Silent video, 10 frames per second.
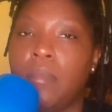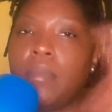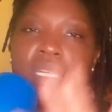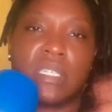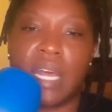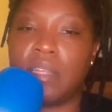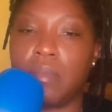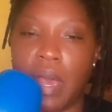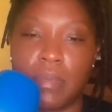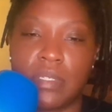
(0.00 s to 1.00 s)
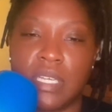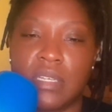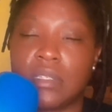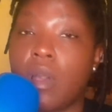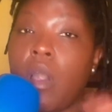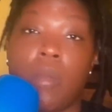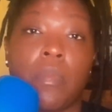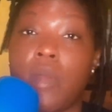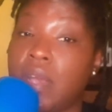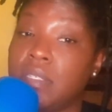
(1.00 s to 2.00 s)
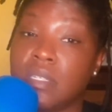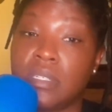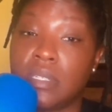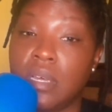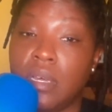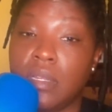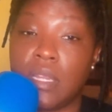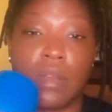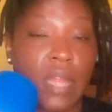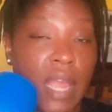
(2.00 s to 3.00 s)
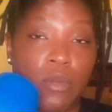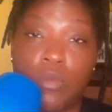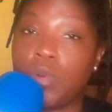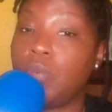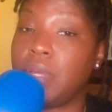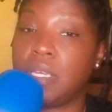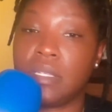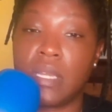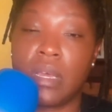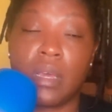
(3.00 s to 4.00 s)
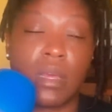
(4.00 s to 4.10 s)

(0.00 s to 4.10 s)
much like the Bible says, are priceless. They're like rubies.